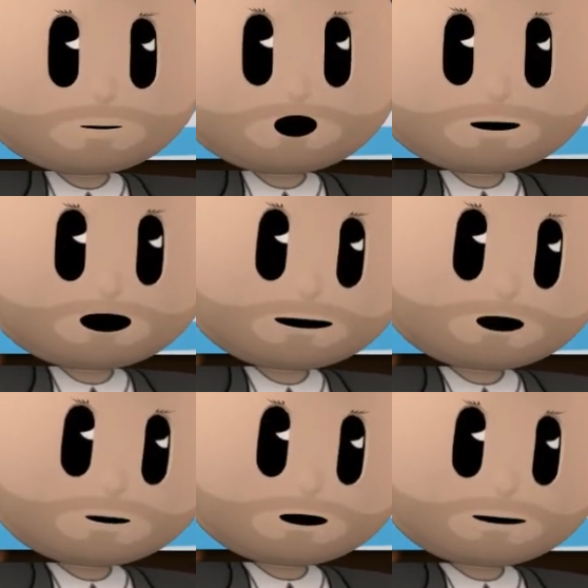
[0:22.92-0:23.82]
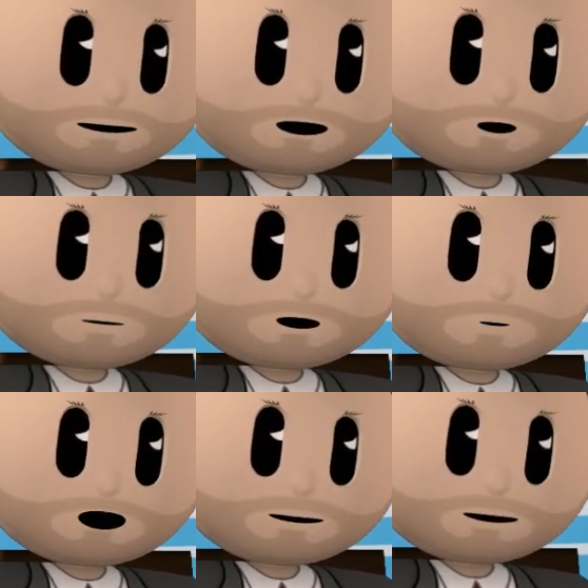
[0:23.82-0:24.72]
As I purchased
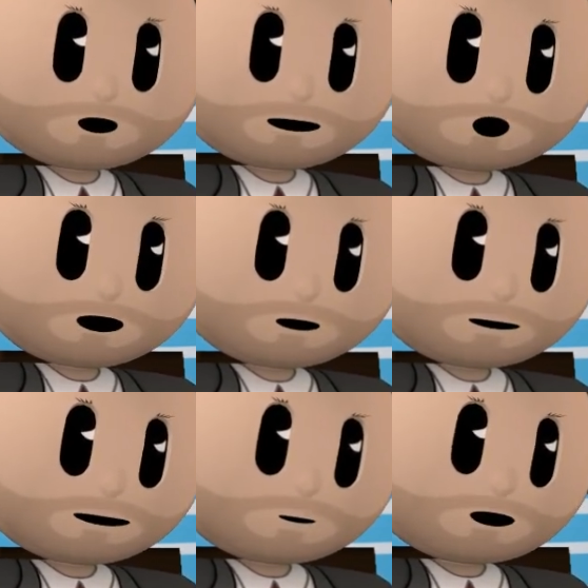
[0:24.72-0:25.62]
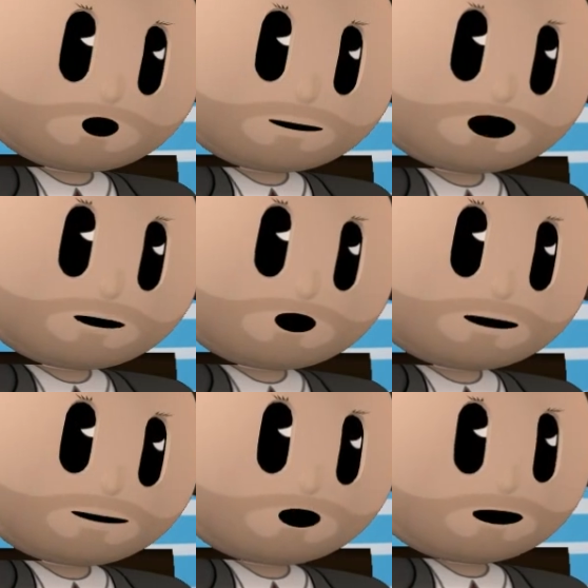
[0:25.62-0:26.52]
commercial rights from NAWMAL to produce my
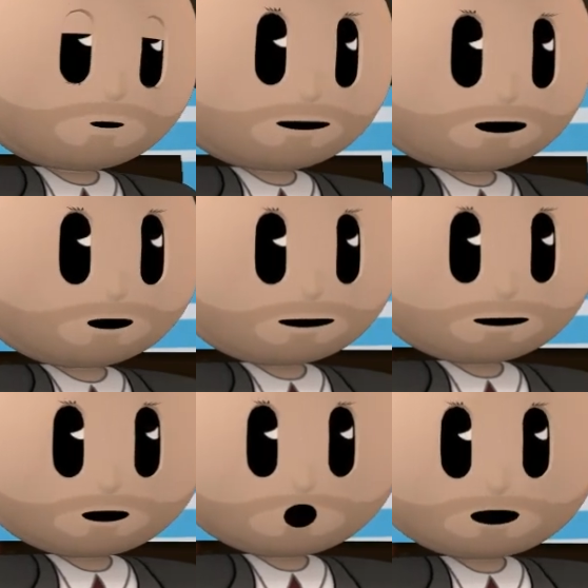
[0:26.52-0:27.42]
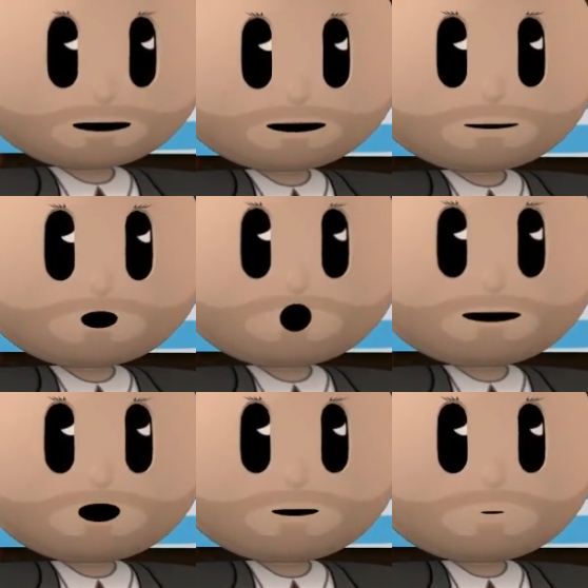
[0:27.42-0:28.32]
unique and original video with this
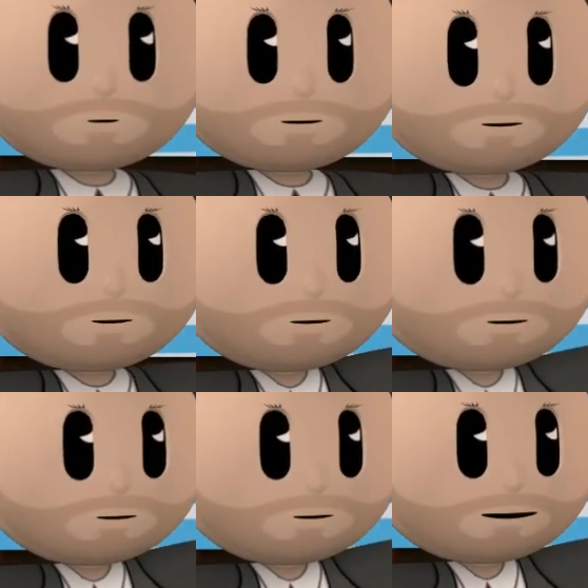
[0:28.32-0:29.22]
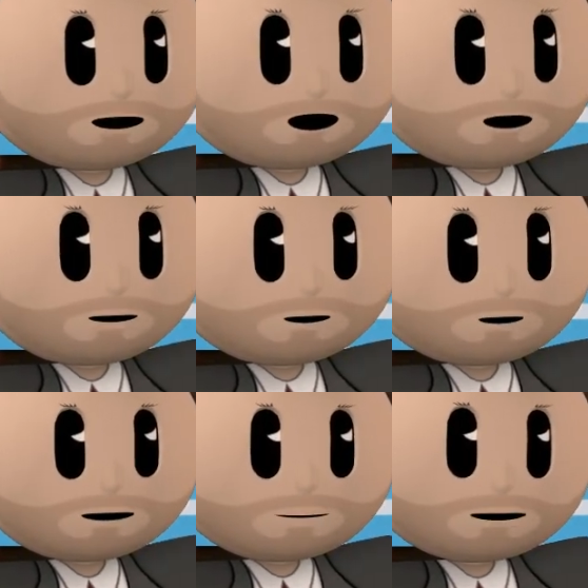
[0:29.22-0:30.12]
software.
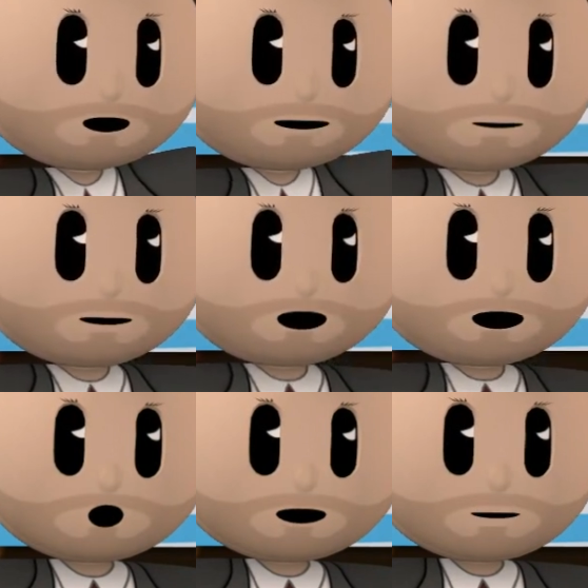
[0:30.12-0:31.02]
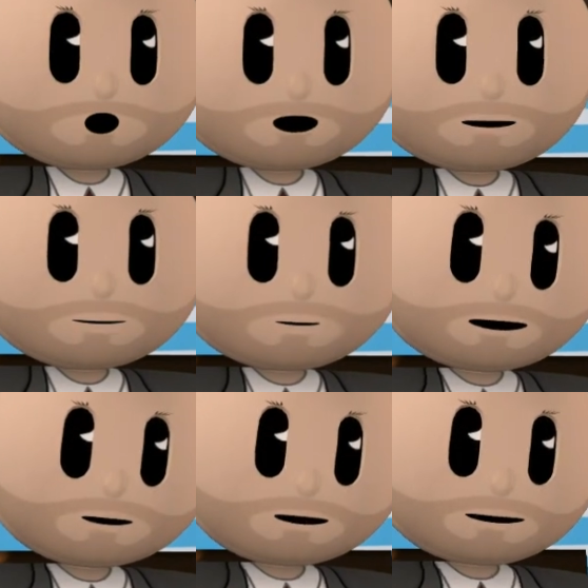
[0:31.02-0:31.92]
Commentary is uniquely my own thoughts,
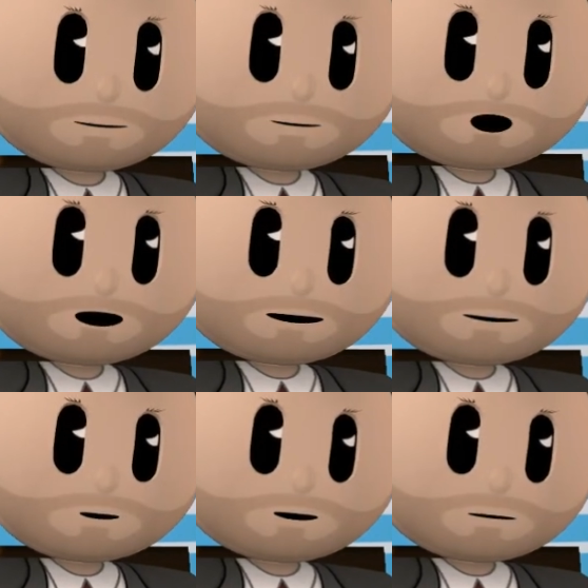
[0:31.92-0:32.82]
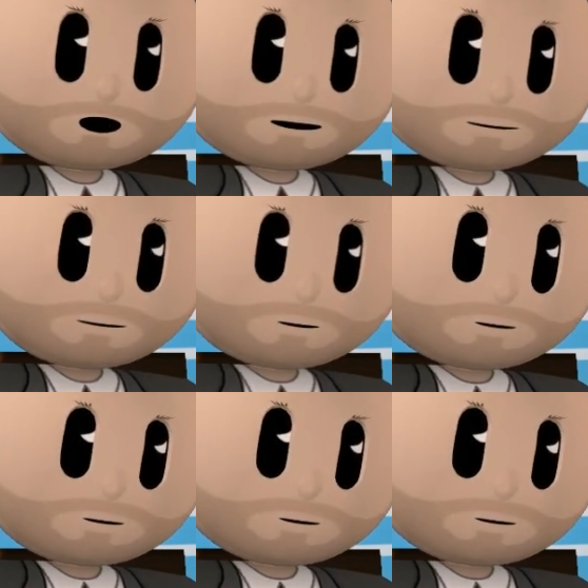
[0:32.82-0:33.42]
feelings, and expressions.